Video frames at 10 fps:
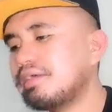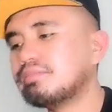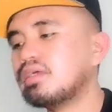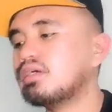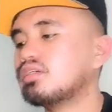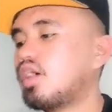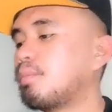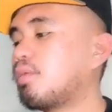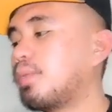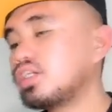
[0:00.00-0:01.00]
na, so,
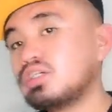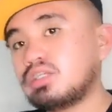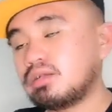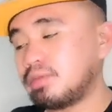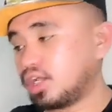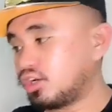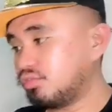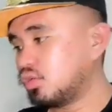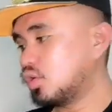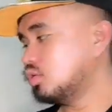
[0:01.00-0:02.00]
professional
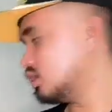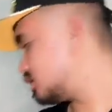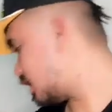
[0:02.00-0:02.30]
microphone,